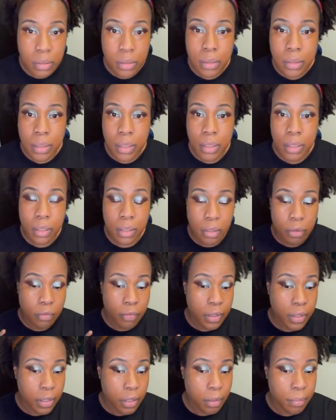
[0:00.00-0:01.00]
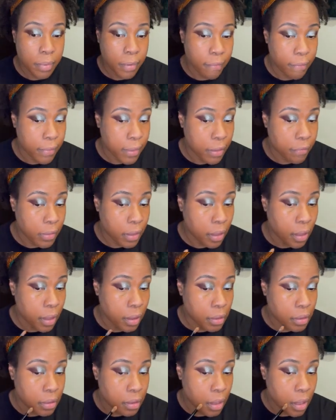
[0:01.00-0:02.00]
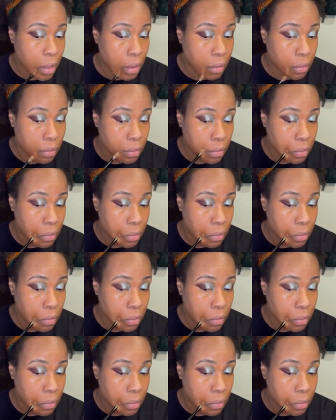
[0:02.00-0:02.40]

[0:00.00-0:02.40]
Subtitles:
get over here on my 5 o'clock shadow.